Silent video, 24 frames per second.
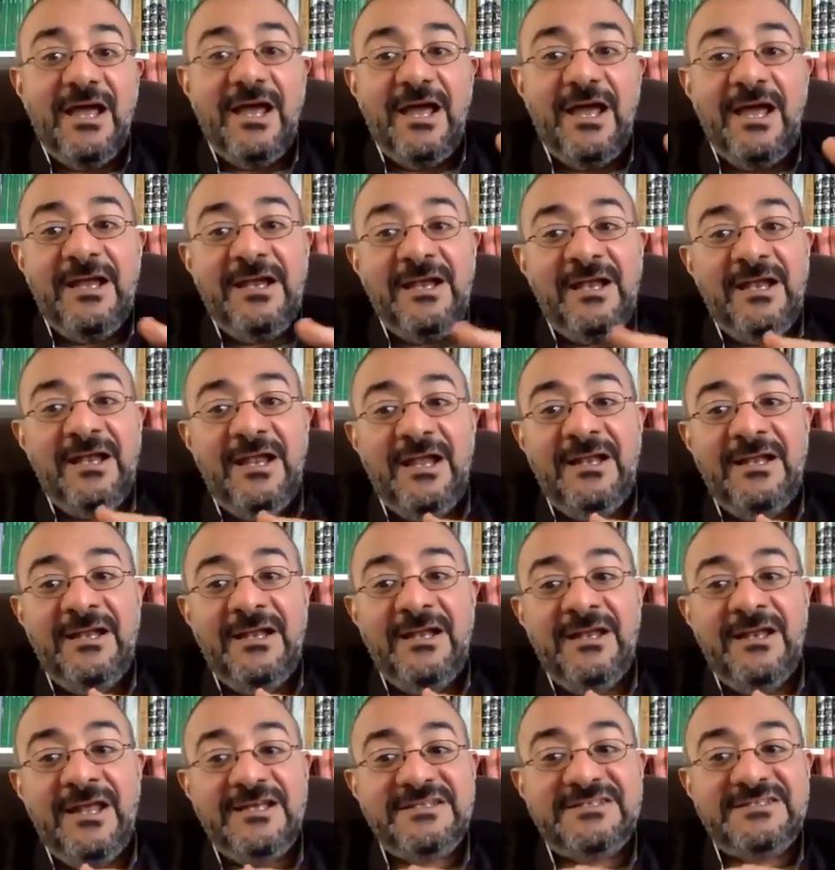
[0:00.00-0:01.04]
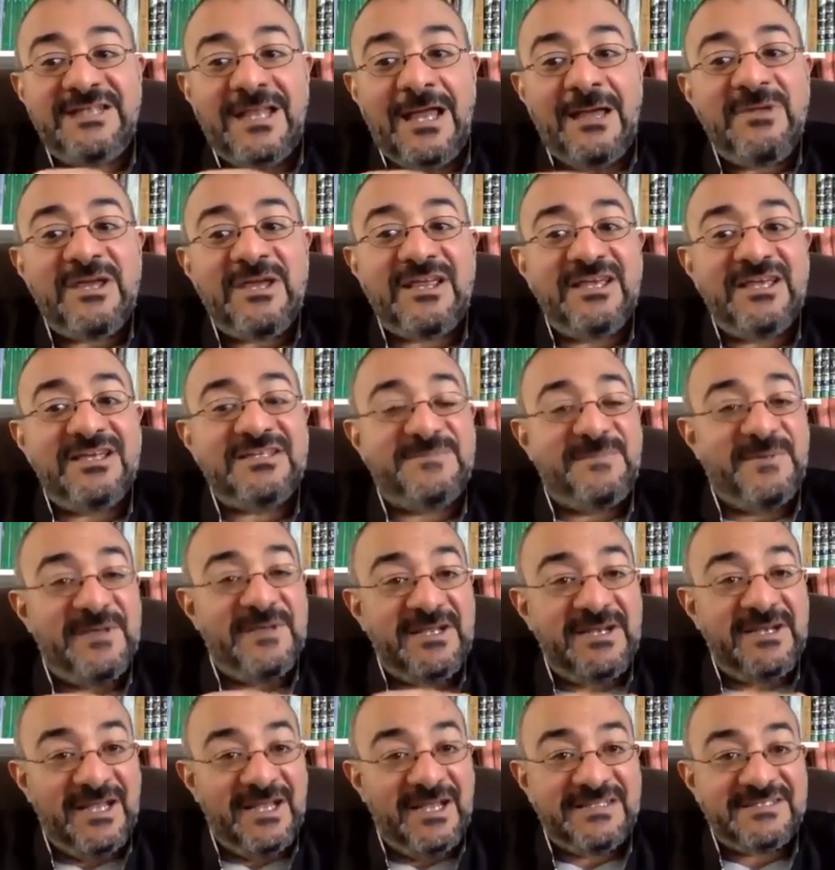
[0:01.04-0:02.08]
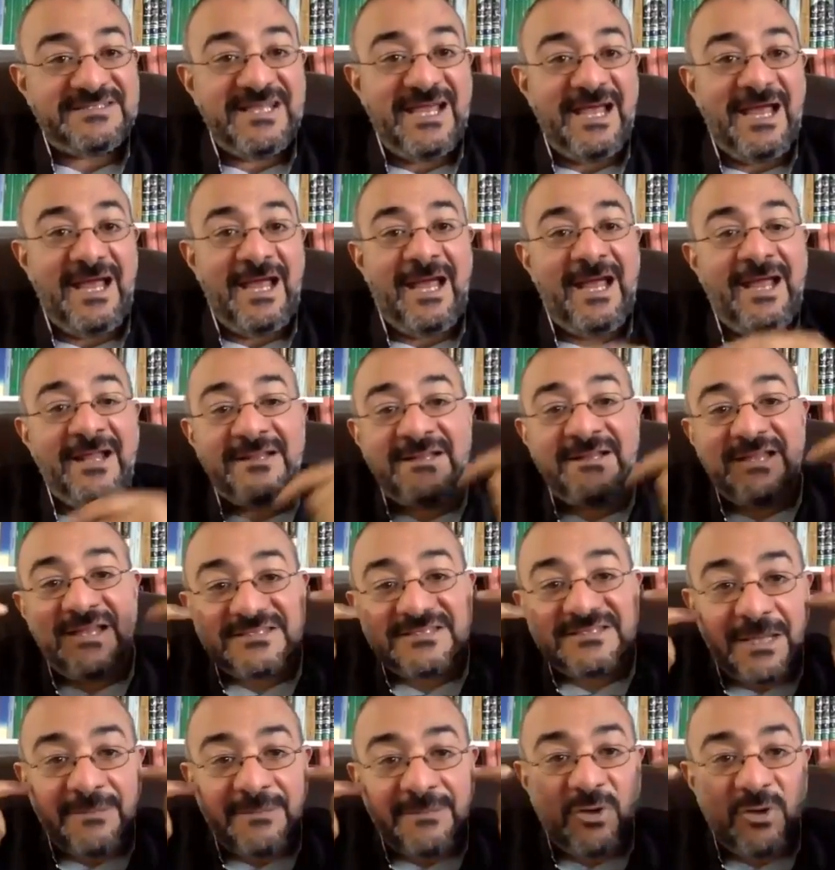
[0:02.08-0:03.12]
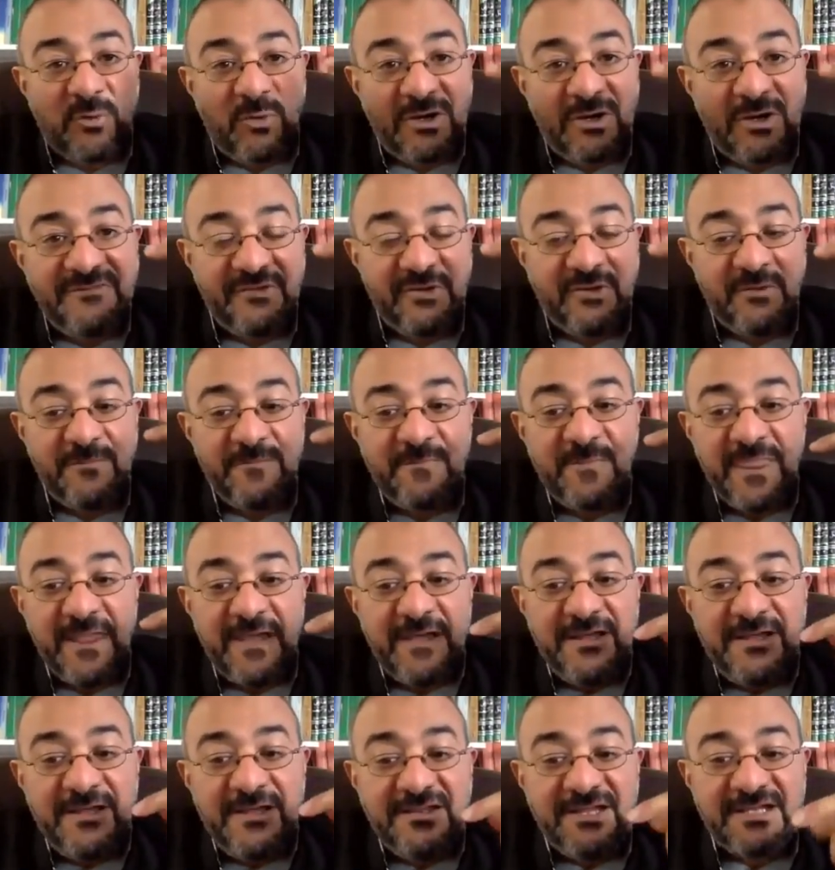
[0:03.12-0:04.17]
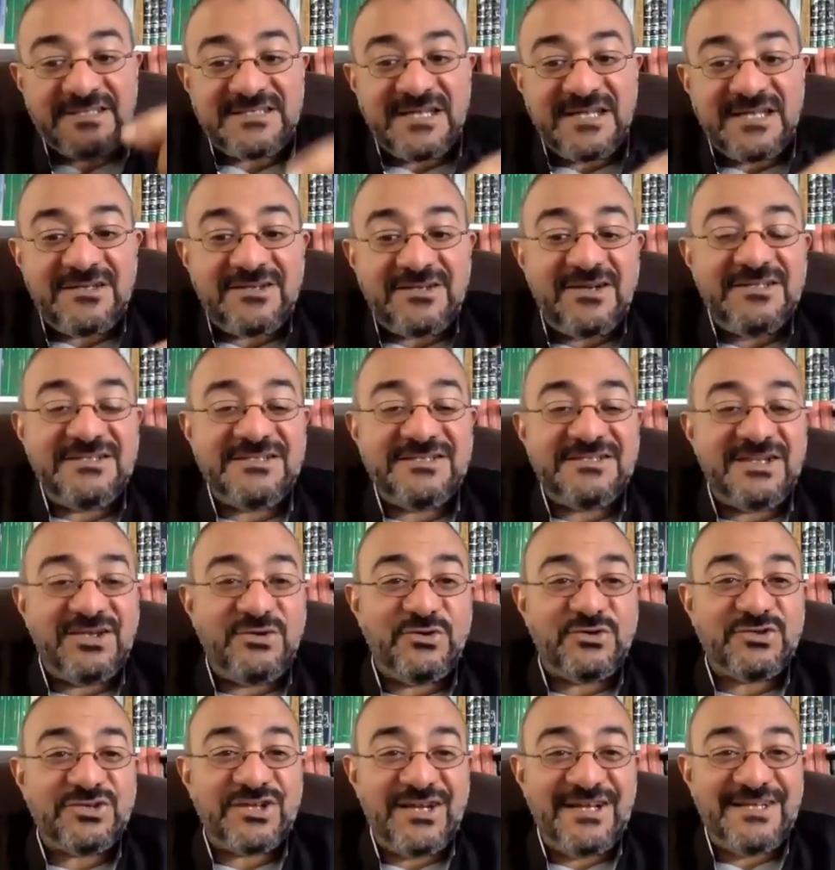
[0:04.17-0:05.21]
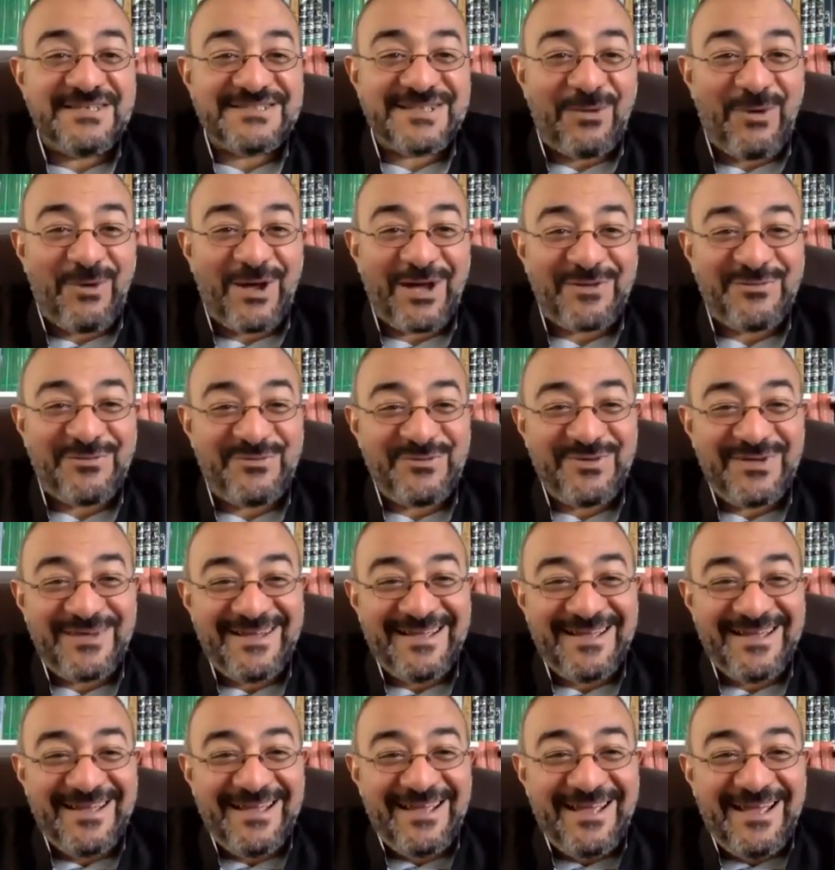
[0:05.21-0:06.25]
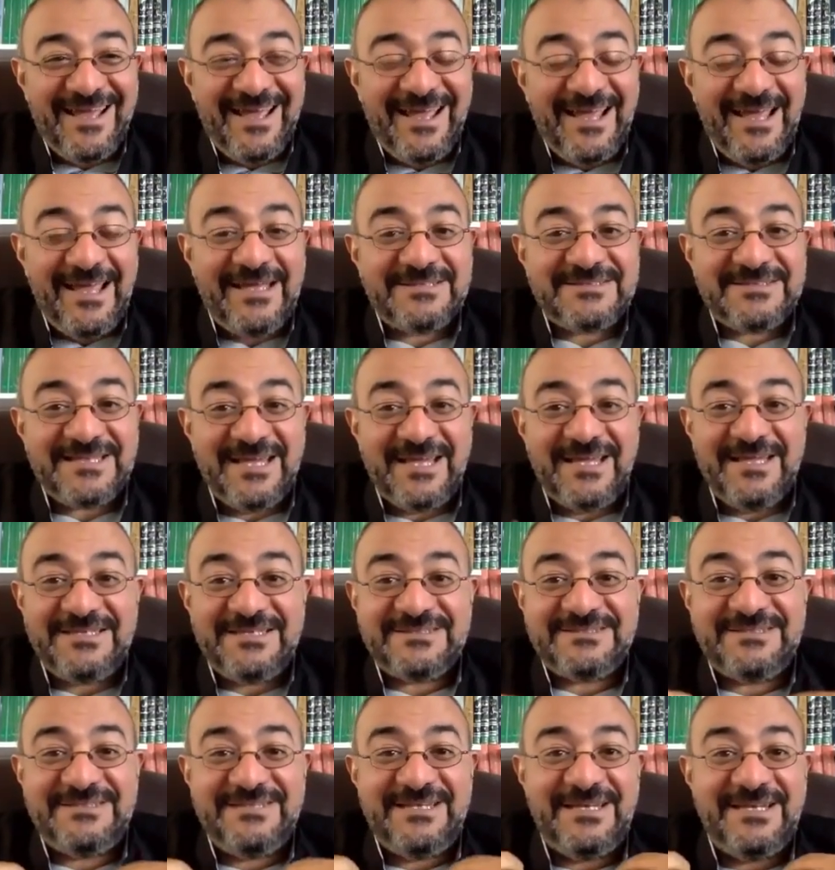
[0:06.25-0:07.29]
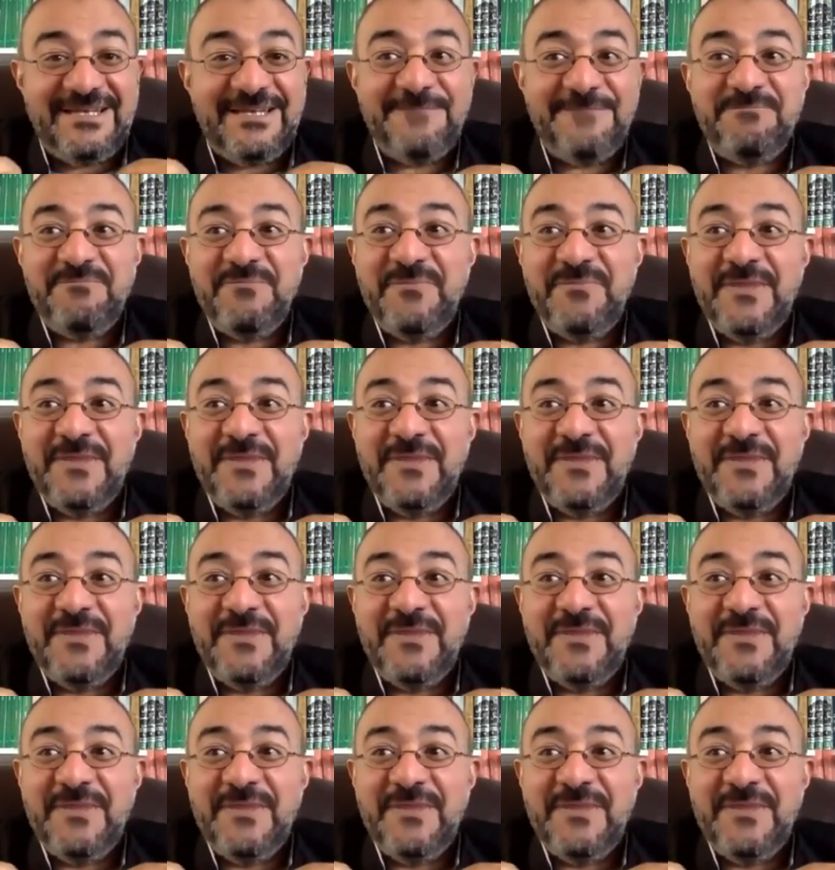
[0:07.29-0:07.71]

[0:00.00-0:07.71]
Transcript: In the Islamic experience and the Islamic worldview, the central institution is the waqf, is the